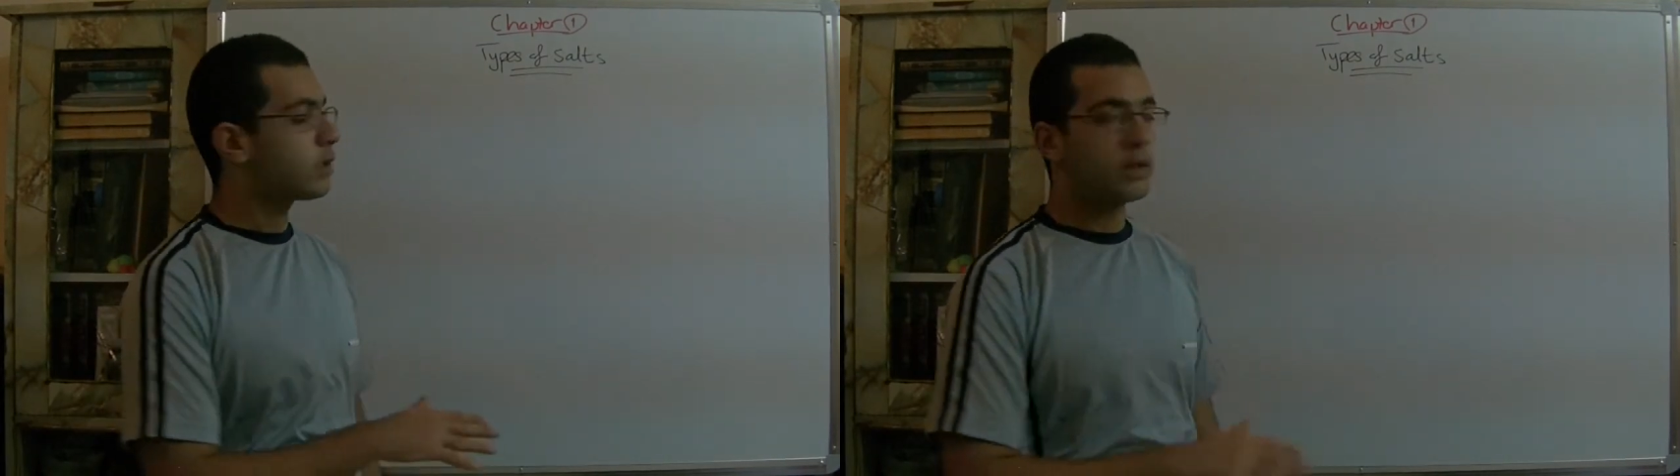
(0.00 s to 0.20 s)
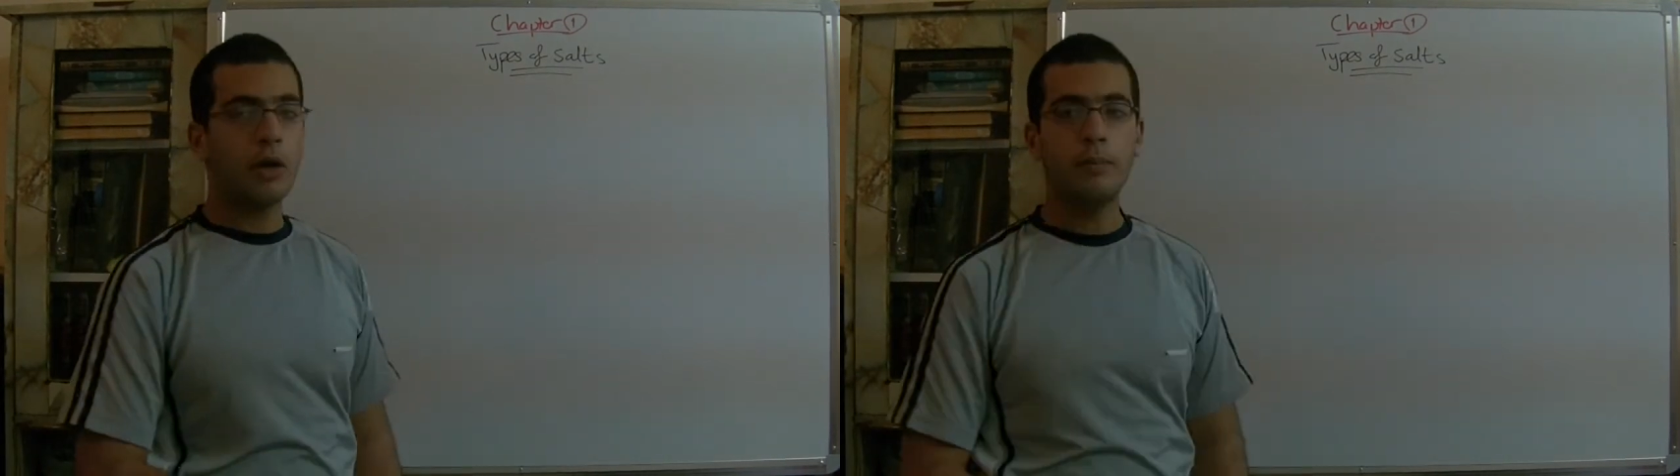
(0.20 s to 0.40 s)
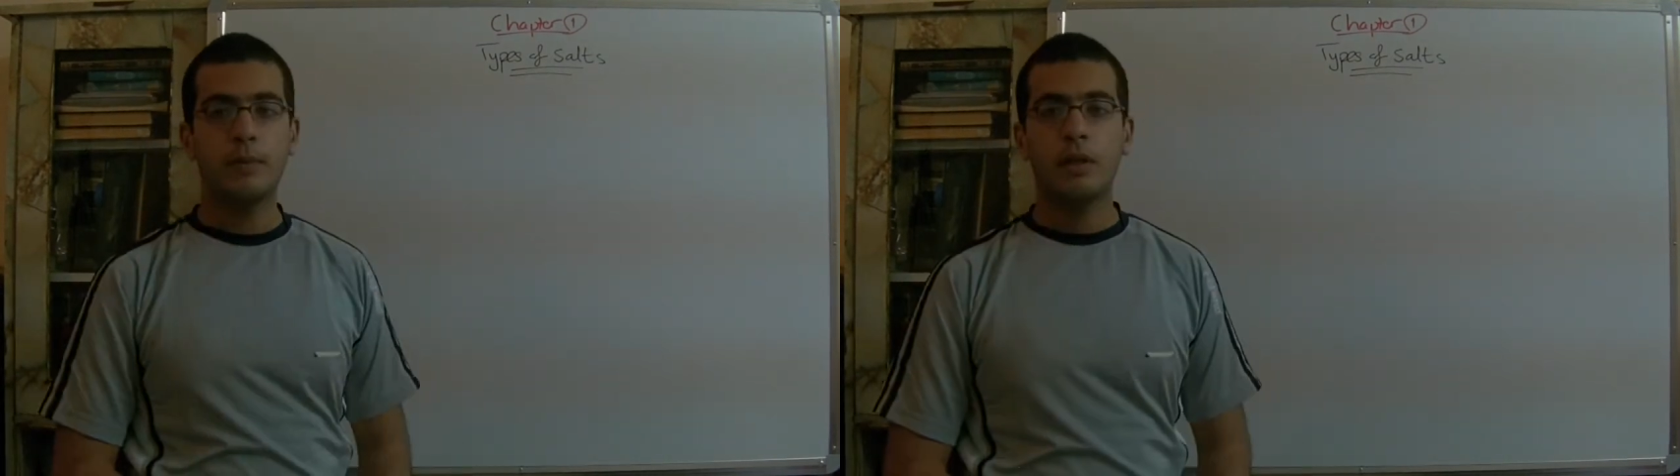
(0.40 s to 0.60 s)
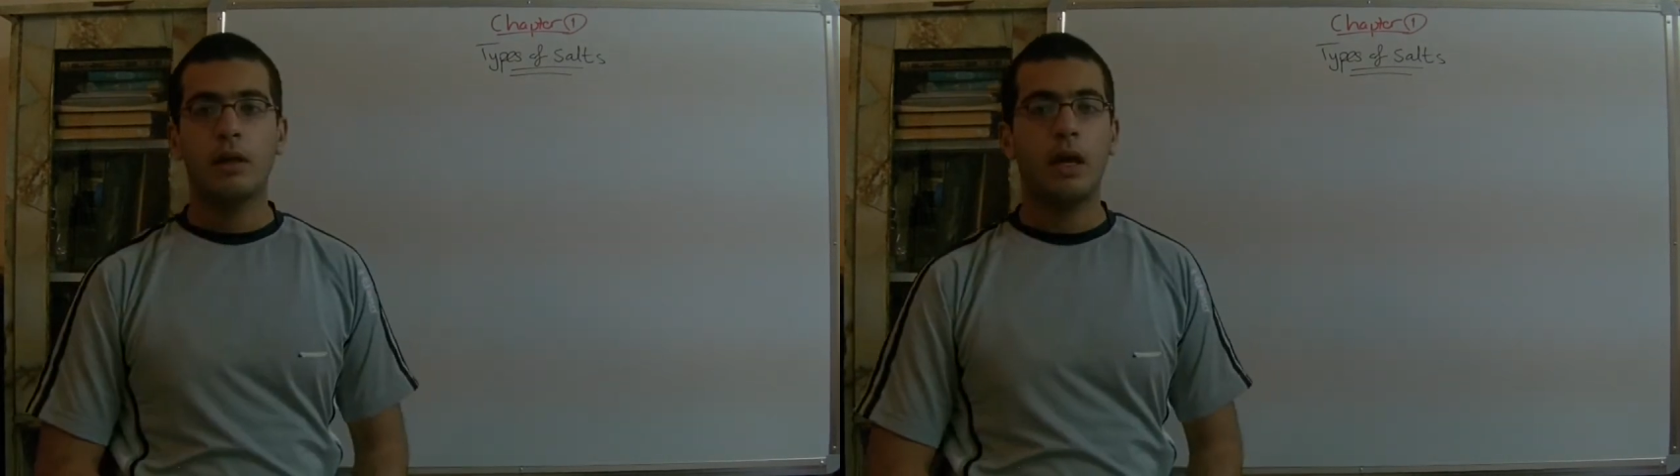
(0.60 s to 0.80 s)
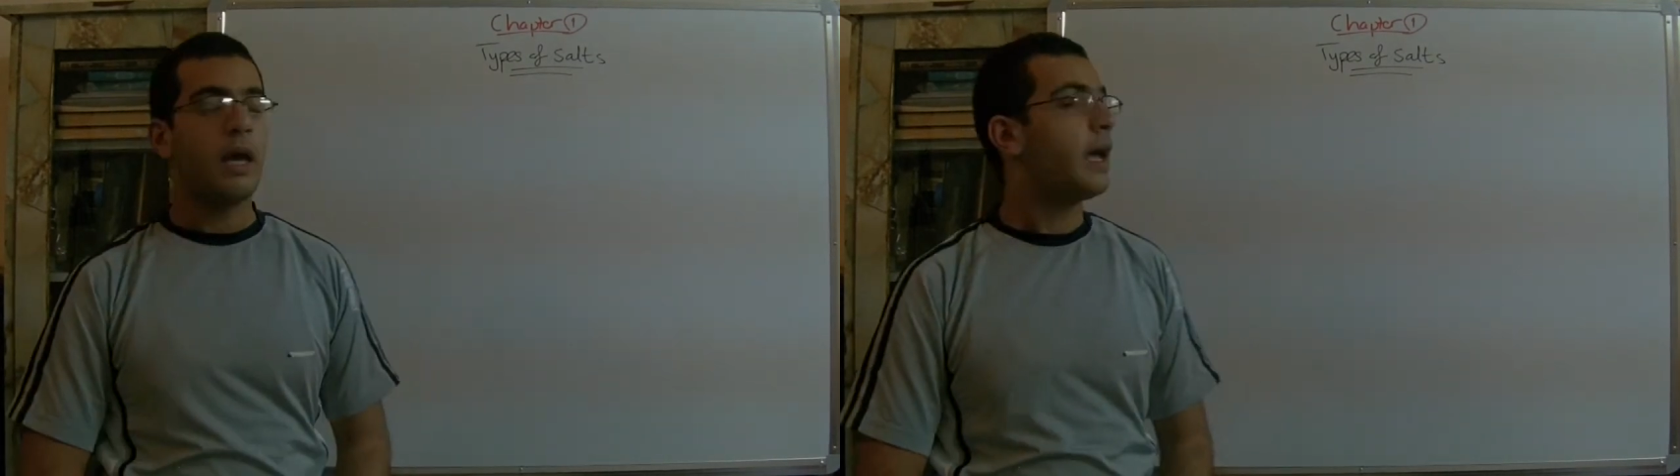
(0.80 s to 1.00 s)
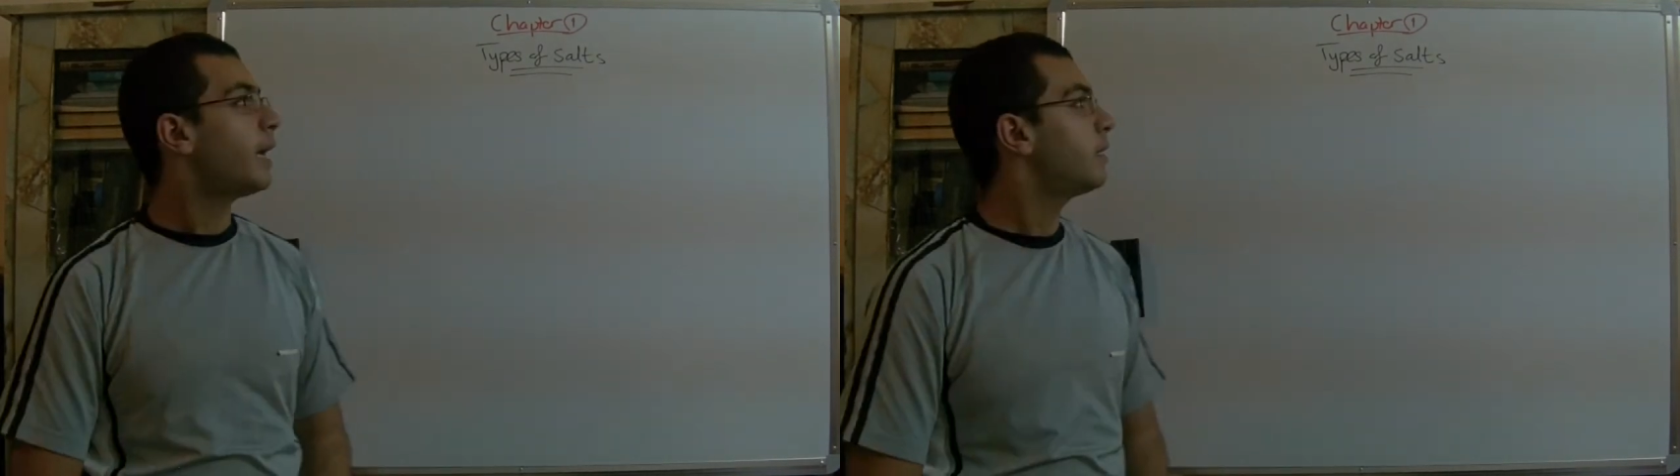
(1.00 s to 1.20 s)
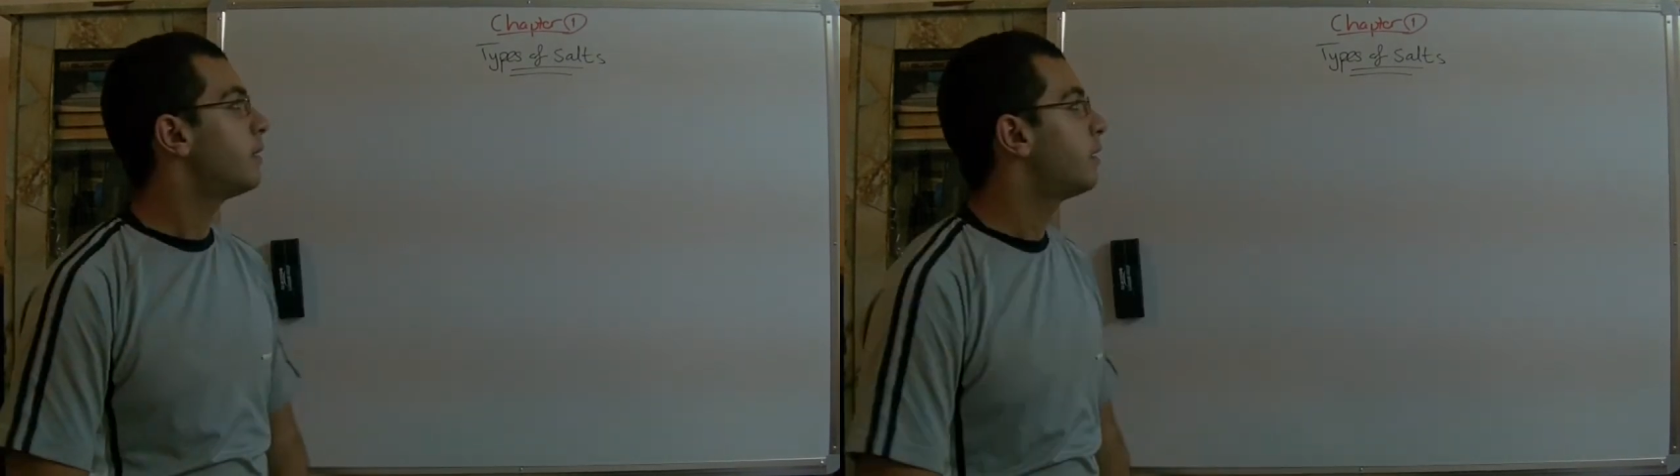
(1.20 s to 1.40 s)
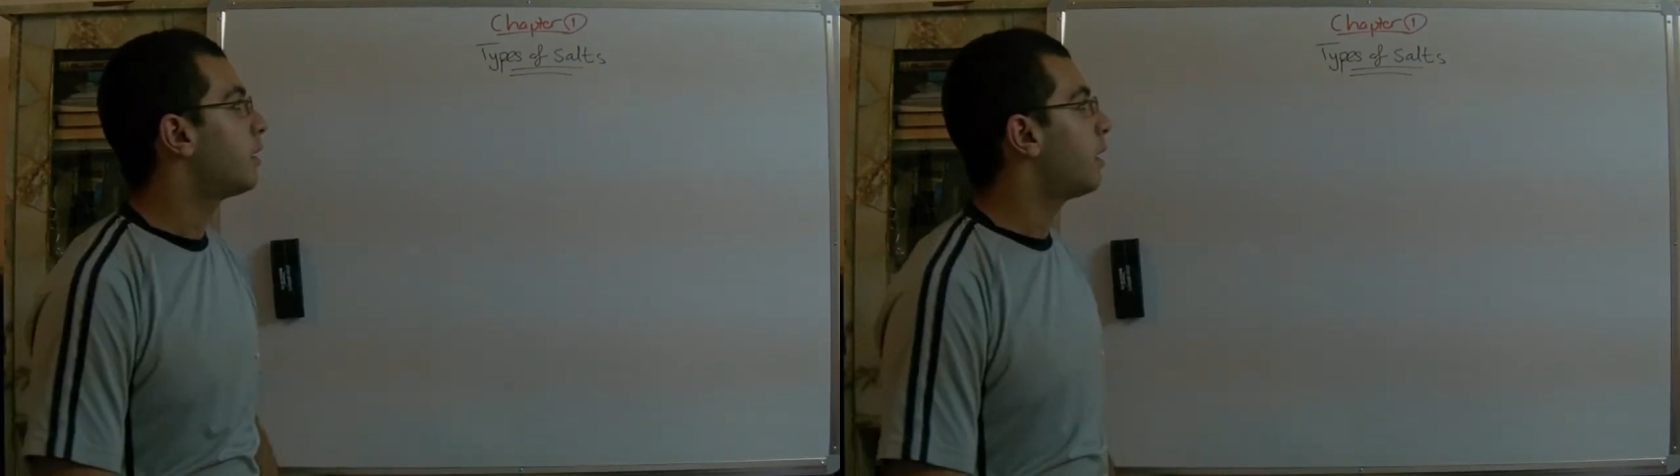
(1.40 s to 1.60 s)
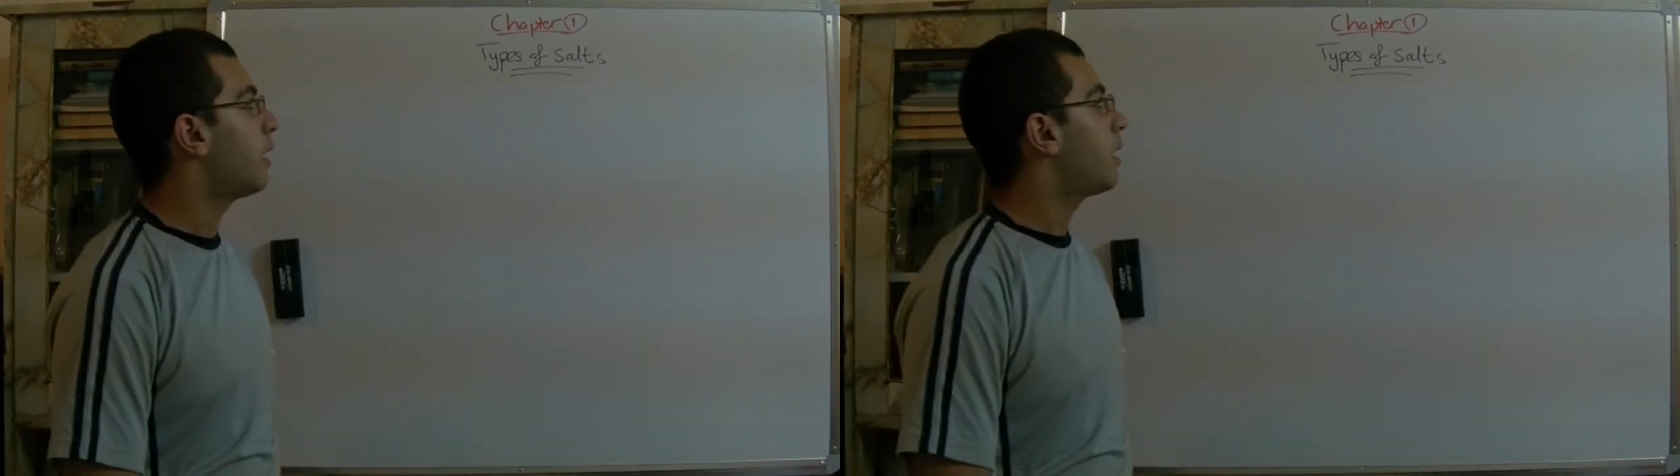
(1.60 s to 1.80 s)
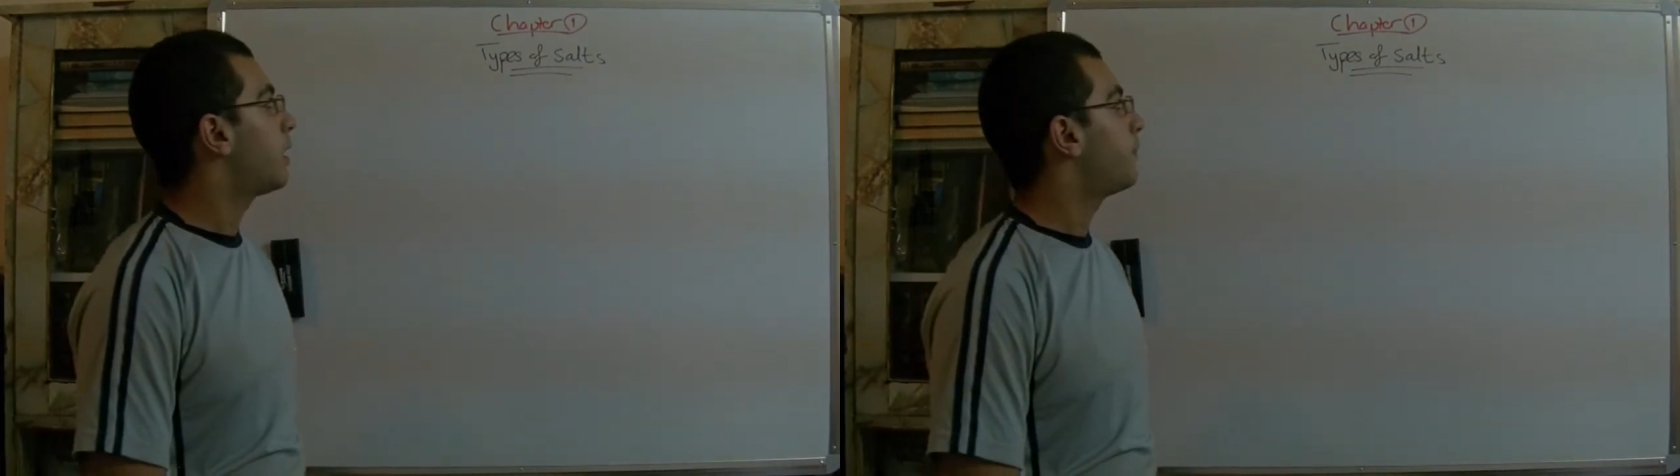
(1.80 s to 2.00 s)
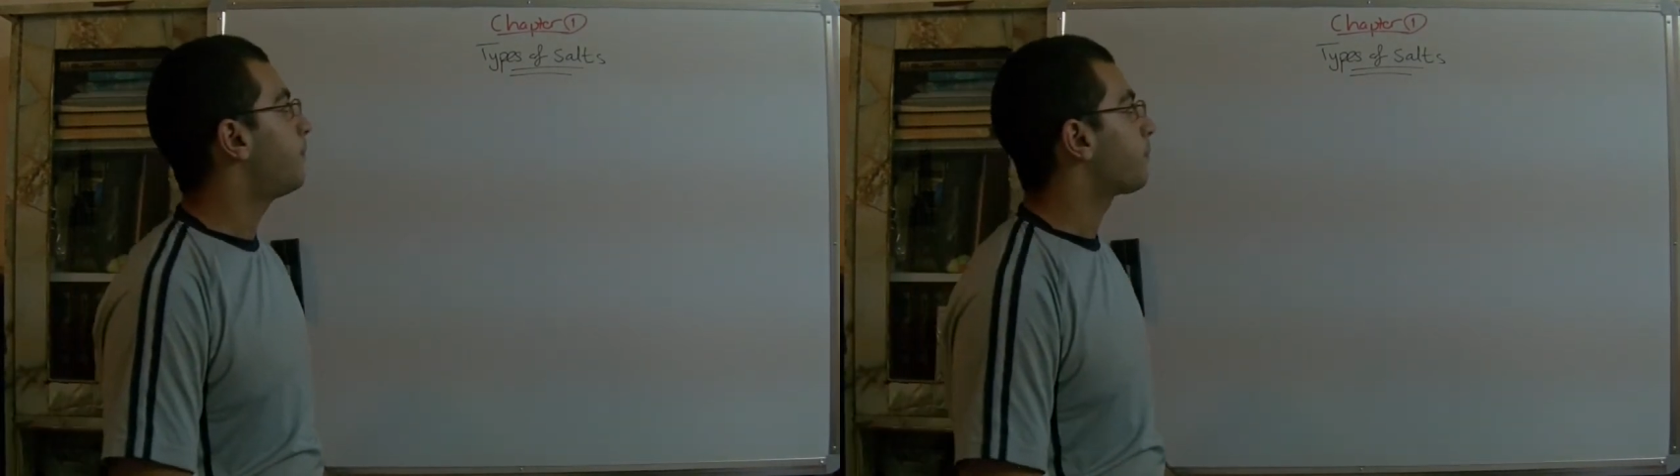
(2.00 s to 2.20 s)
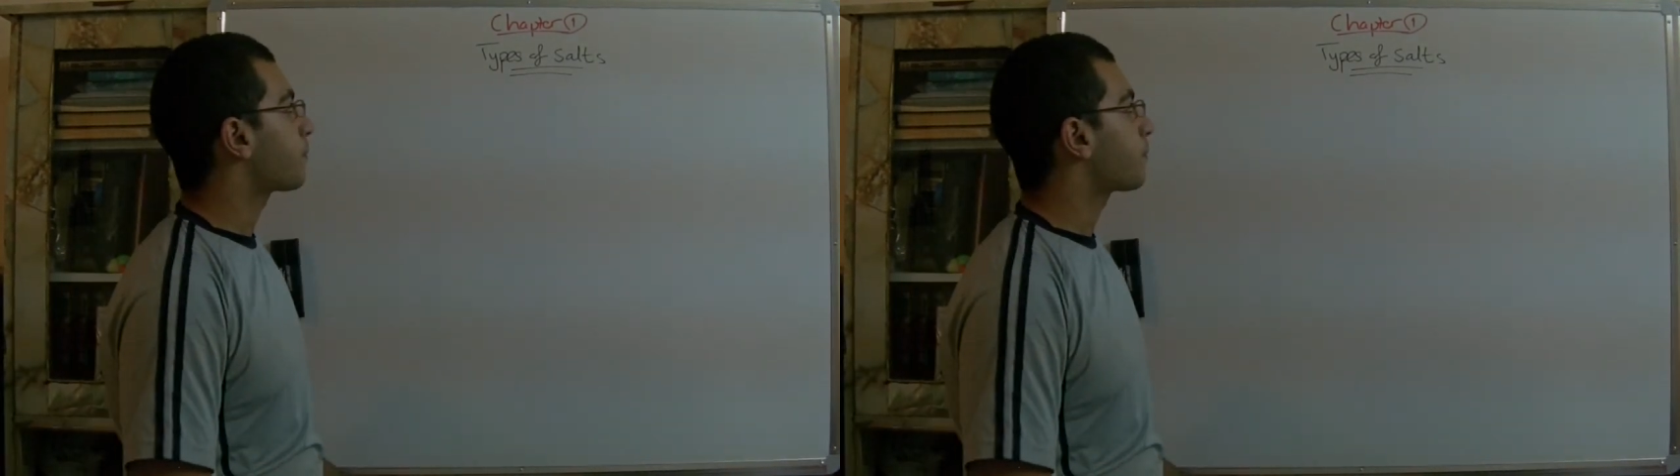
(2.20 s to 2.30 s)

stopped, and, uh,